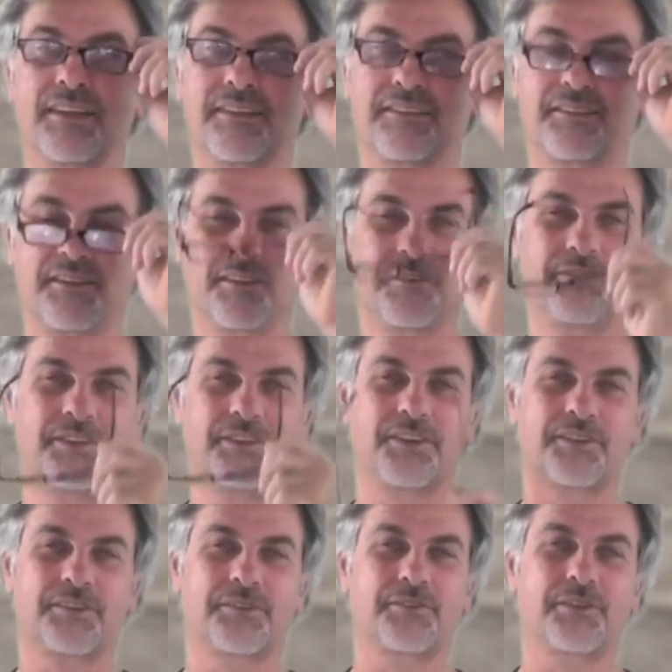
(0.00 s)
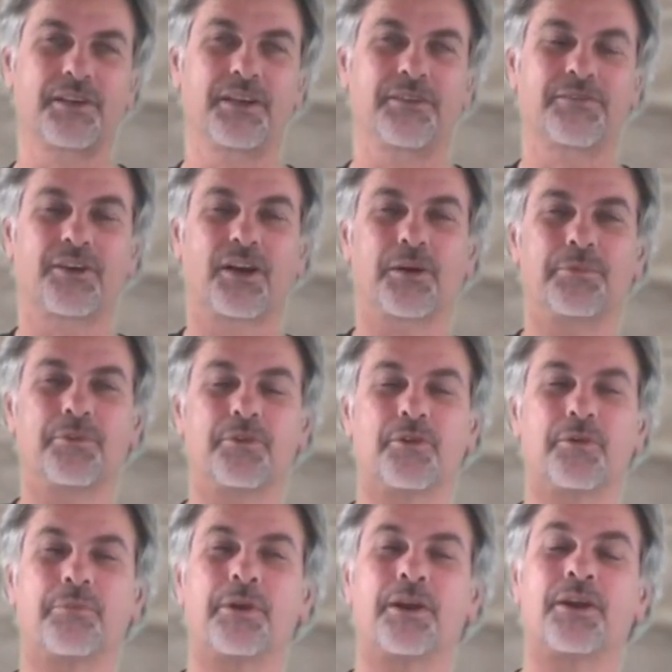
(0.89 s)
Steve here, Creative Carpet
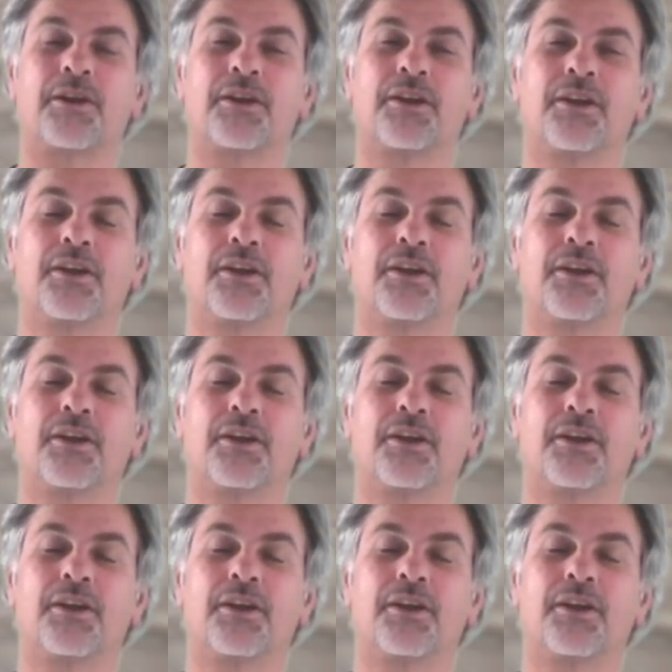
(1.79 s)
Repair.